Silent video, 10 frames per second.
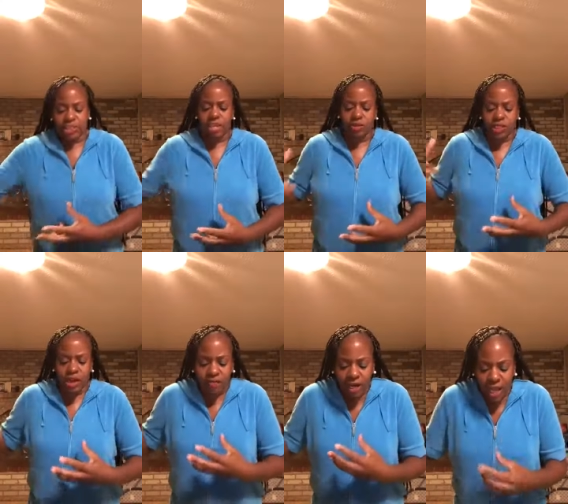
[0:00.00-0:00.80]
skills and
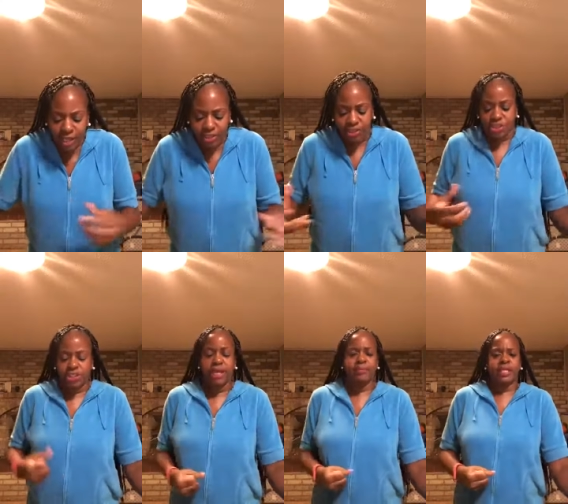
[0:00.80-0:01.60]
their
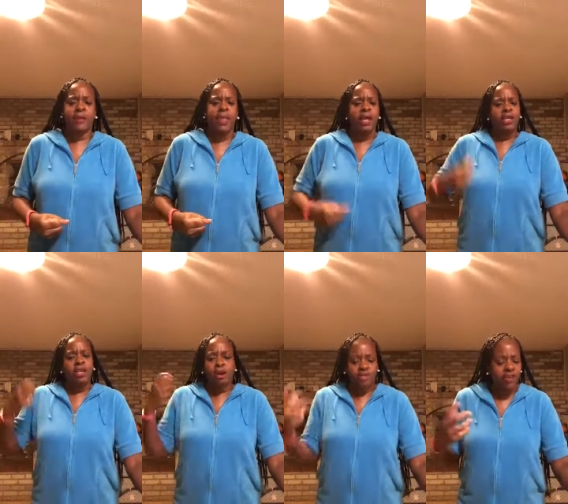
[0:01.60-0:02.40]
relationships and,
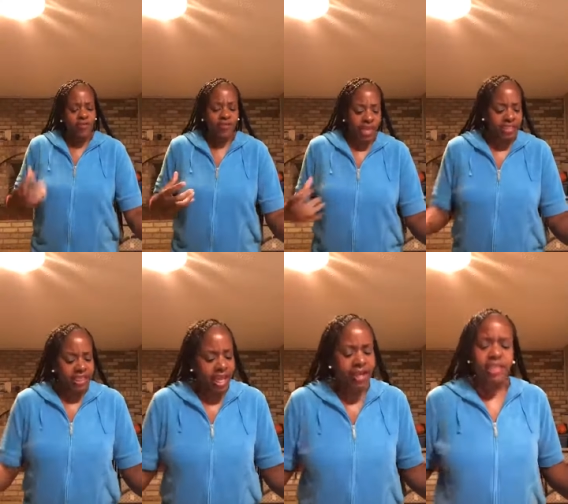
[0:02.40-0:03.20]
you know, different things
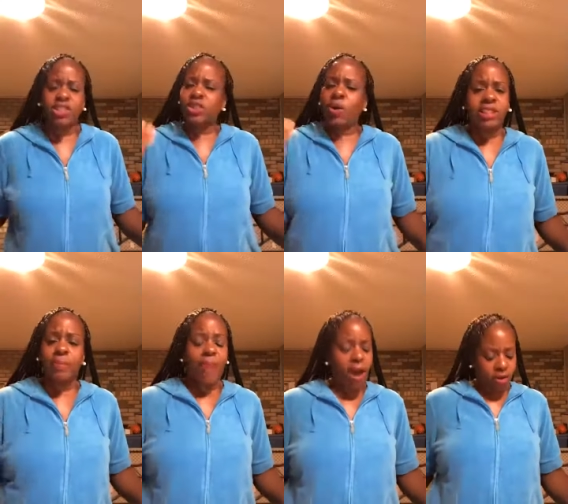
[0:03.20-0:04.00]
of that nature. So it's
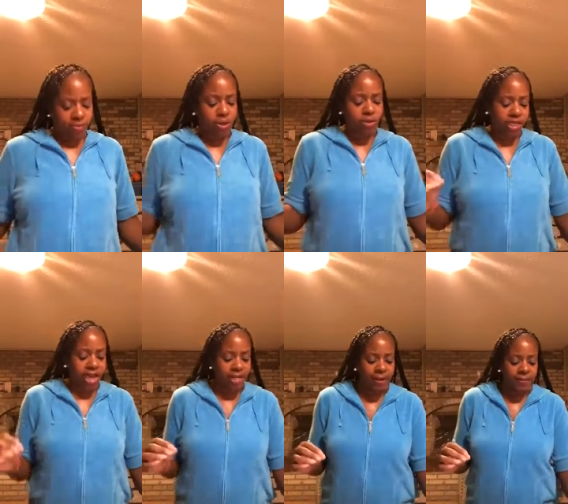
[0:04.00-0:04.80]
about
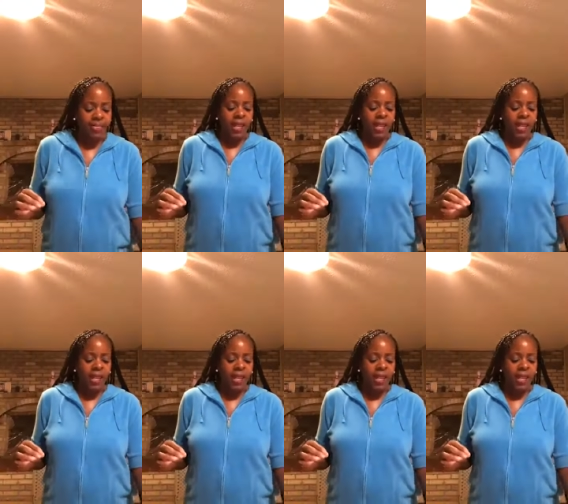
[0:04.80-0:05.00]
communicating.